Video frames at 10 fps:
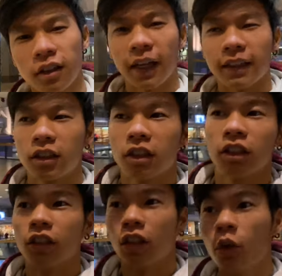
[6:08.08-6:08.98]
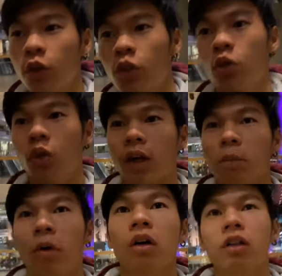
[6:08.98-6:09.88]
that going to a
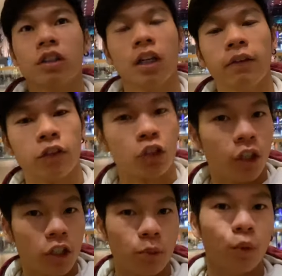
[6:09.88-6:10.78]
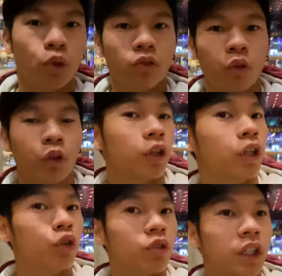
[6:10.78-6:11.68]
mall is kind of a strange move when you're in a
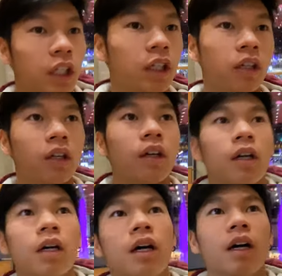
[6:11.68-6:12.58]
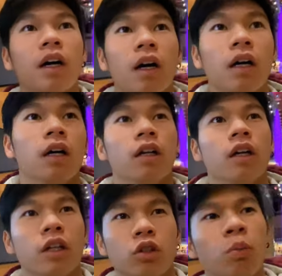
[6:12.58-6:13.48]
new city,
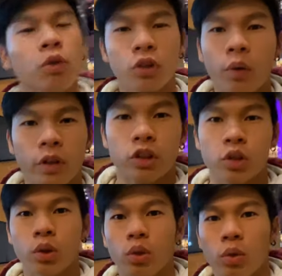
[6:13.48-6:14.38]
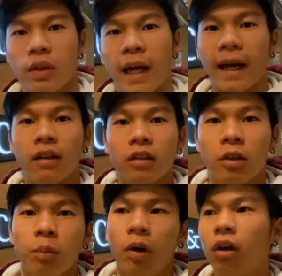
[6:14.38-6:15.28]
it's almost always true that the
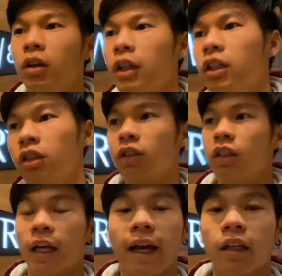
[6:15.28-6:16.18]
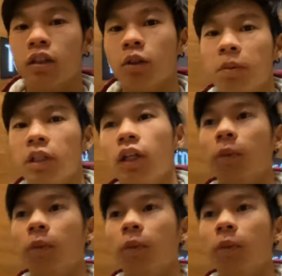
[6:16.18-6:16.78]
mall is designed to be